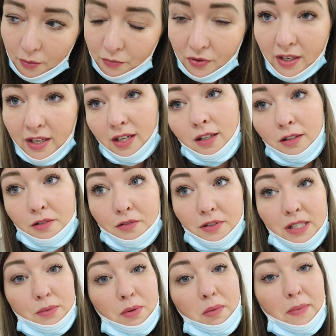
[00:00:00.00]
hopefully
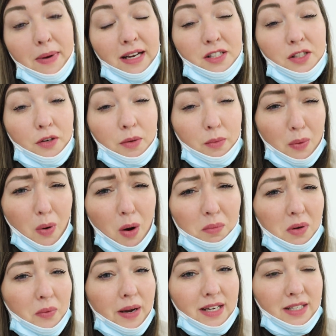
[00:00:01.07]
Chris will be back soon and we
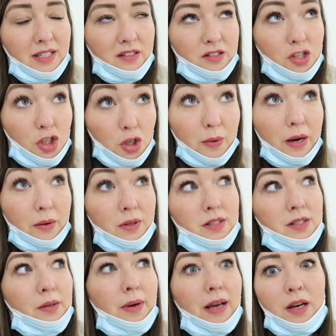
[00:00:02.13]
won't be waiting 2
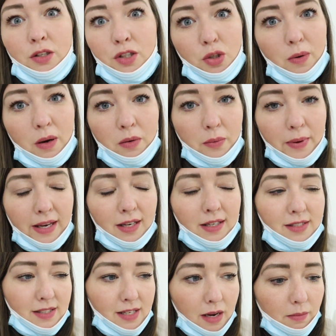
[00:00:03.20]
hours. We had a 2 hour wait
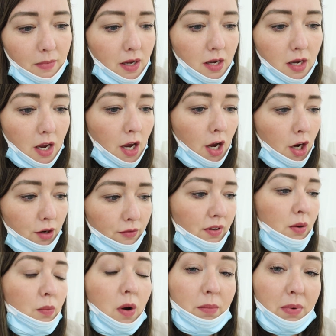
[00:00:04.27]
last time.
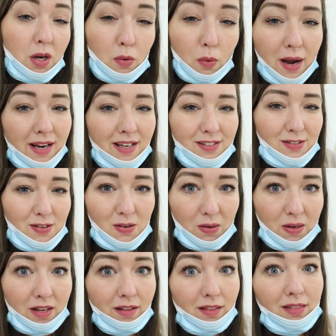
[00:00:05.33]
Hopefully it won't be quite as
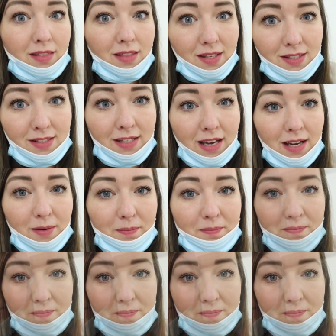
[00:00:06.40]
long this time.